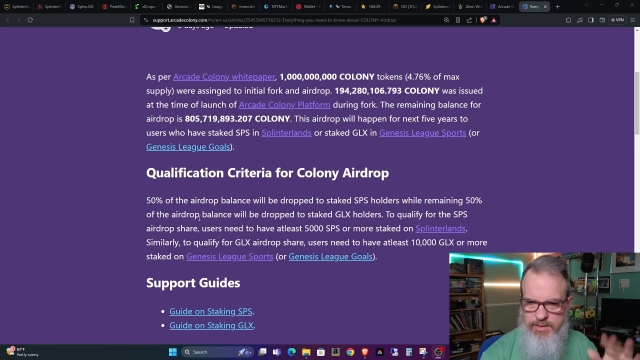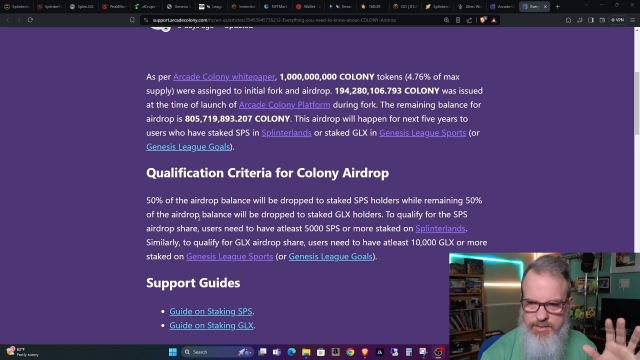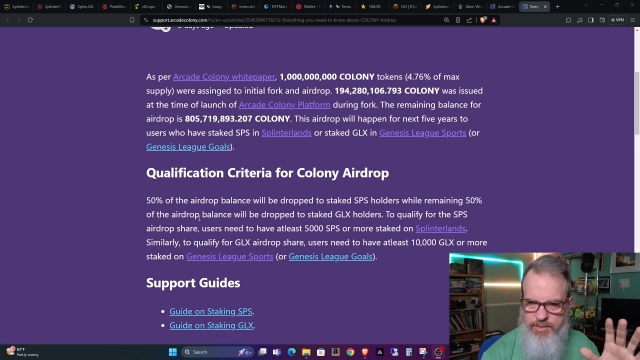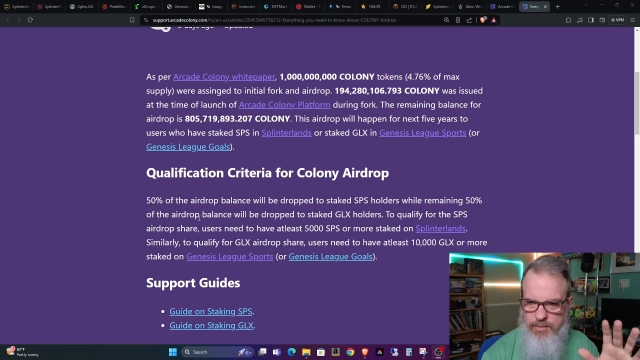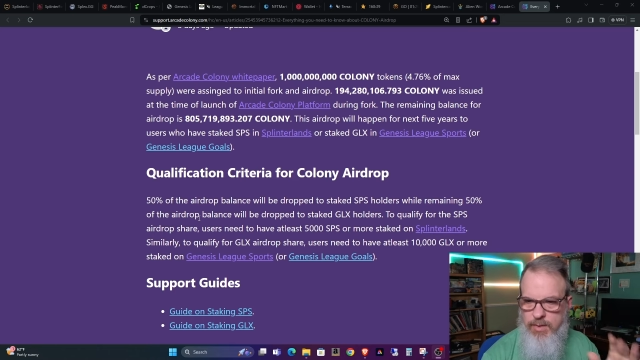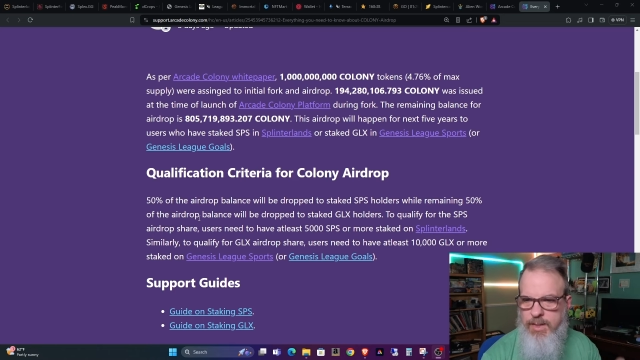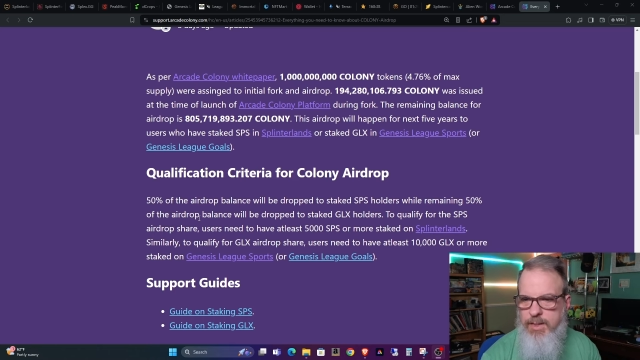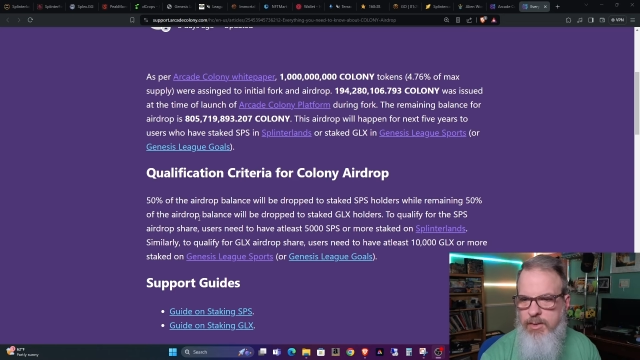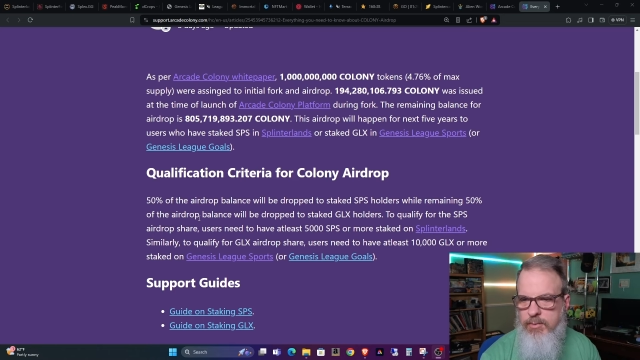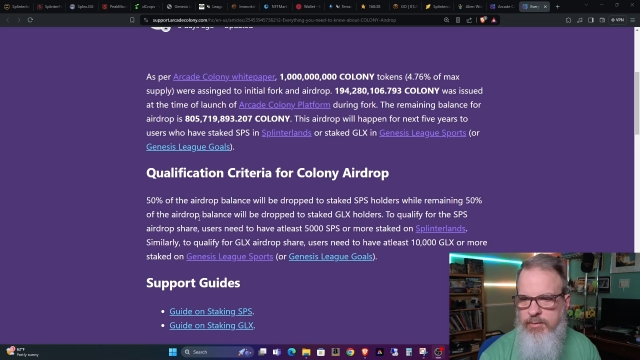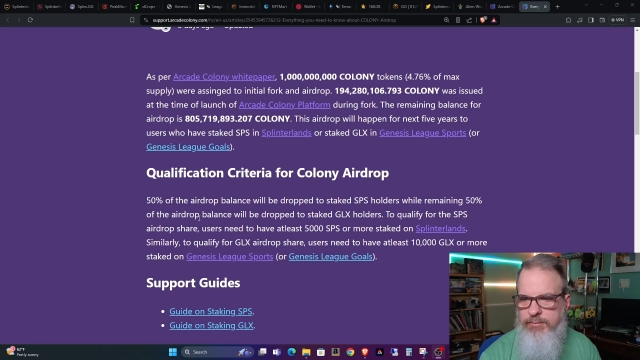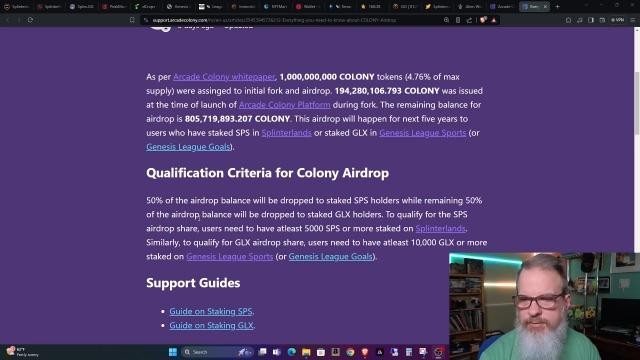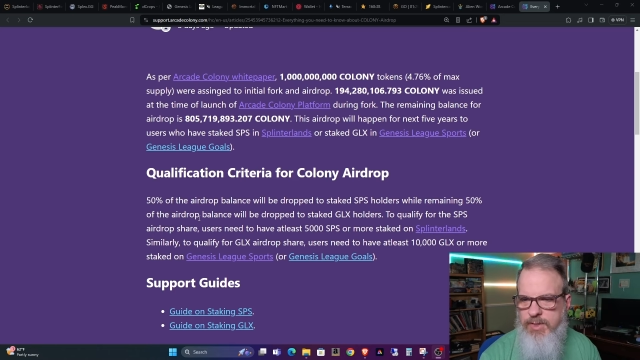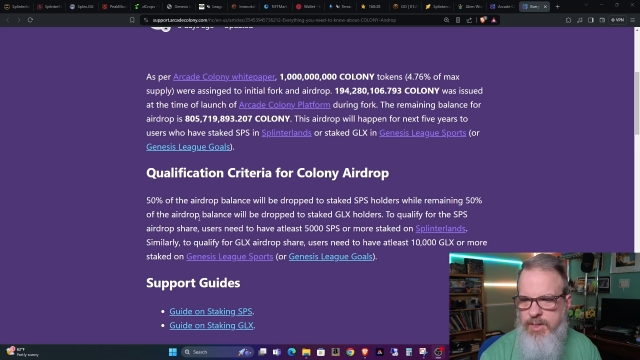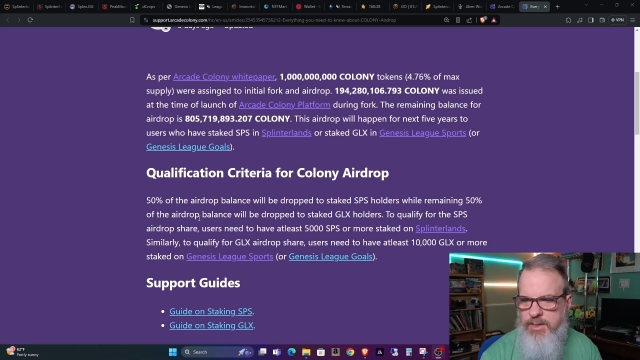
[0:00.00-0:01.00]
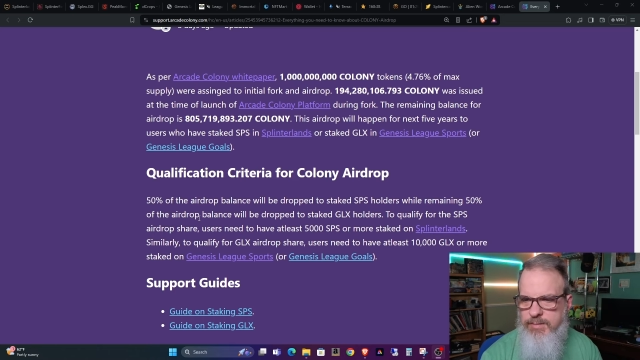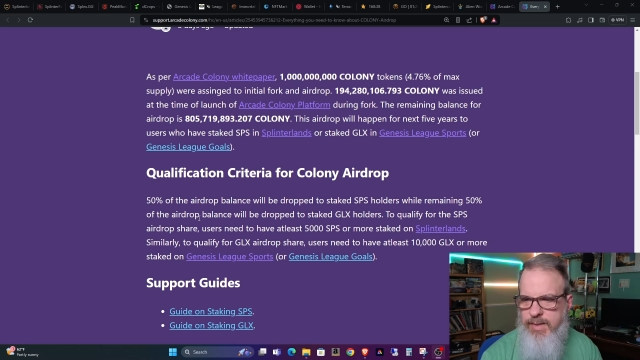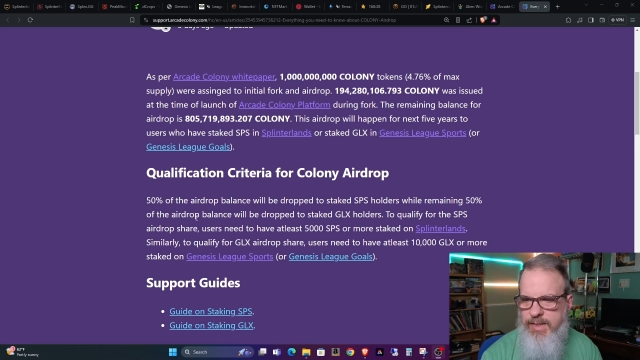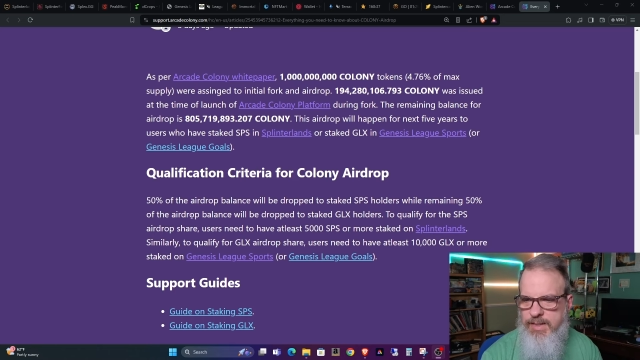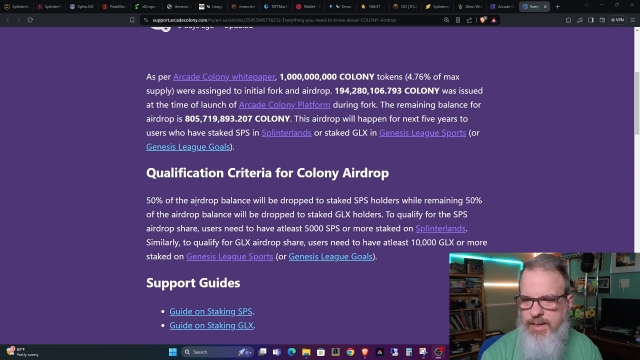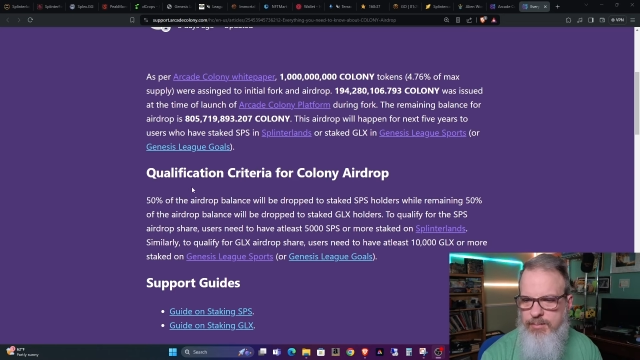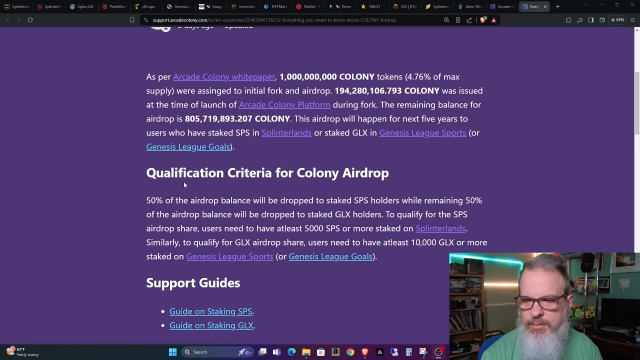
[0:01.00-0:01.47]
So we've talked
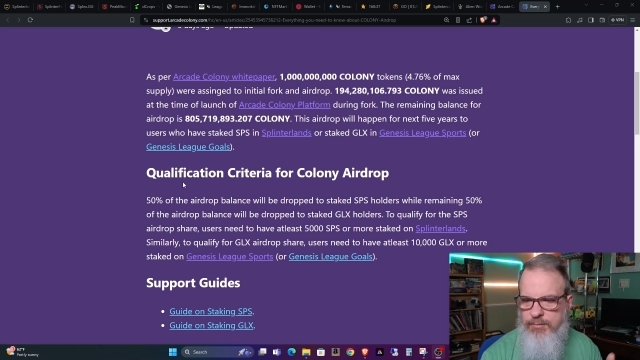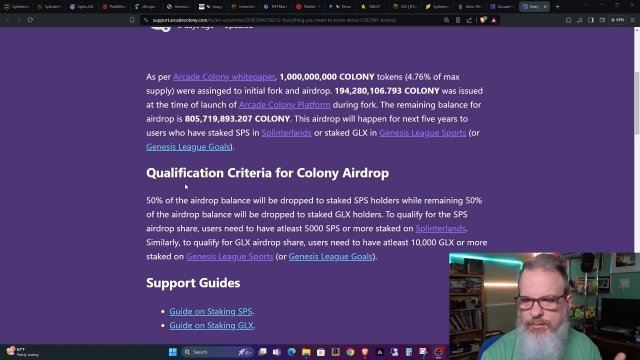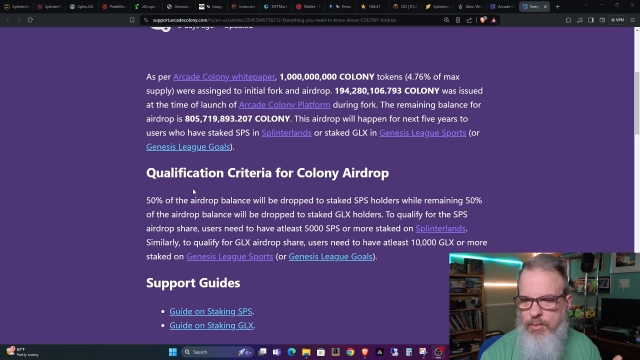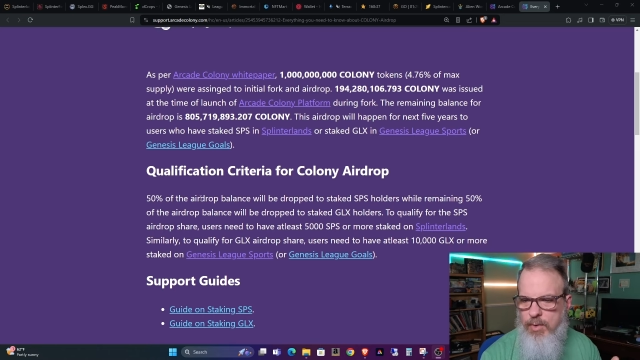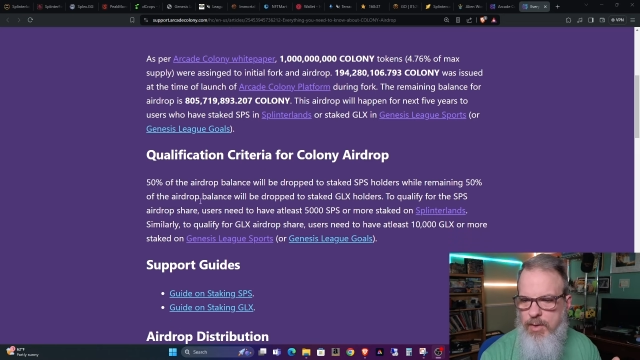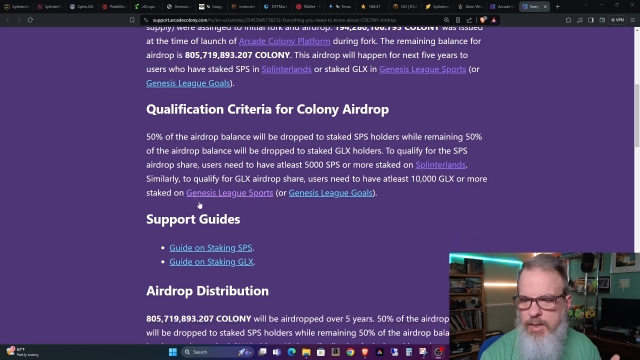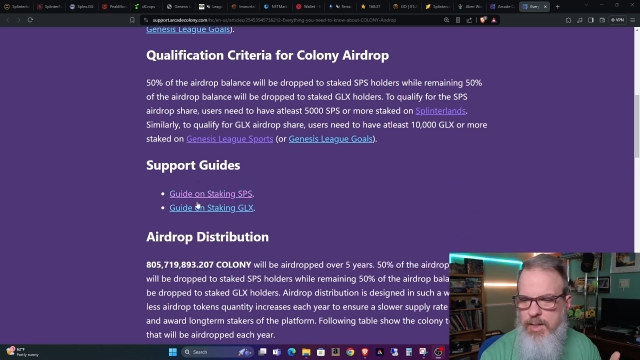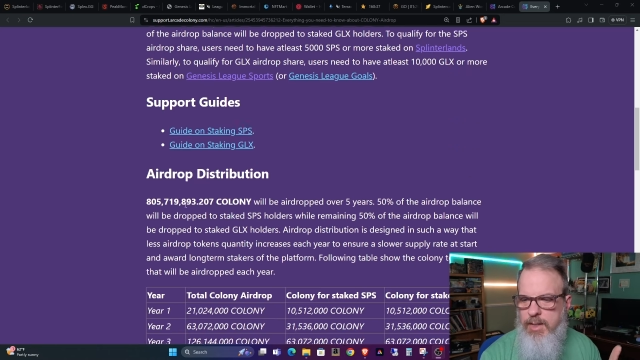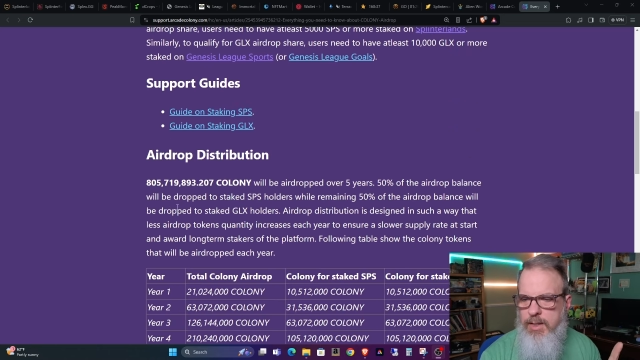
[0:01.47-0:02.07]
about that before.